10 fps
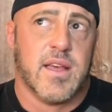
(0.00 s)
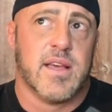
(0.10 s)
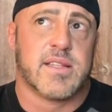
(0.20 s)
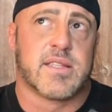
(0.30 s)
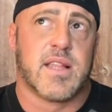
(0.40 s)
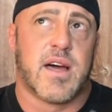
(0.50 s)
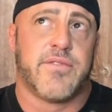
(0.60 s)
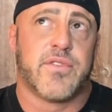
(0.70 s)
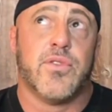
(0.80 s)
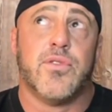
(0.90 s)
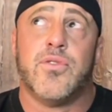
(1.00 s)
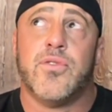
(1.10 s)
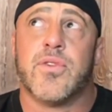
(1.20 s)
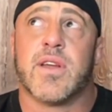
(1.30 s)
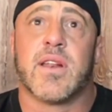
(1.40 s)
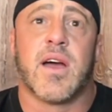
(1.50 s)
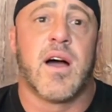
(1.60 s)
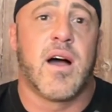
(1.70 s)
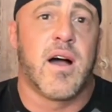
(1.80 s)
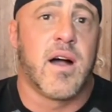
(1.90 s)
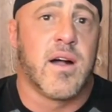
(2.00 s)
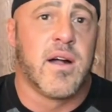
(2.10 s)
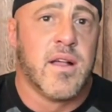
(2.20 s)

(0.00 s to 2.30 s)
it's a lot of ooh and ah.